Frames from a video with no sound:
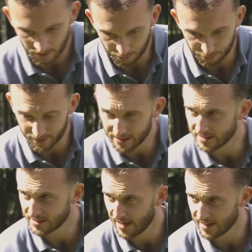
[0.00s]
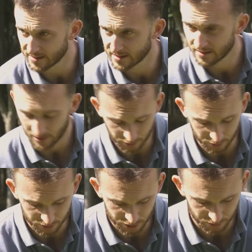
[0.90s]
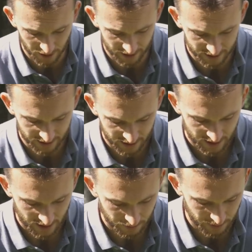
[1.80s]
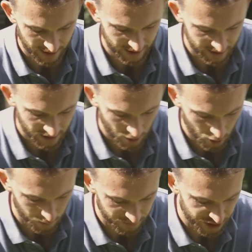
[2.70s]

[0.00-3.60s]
preset a good strike by a couple of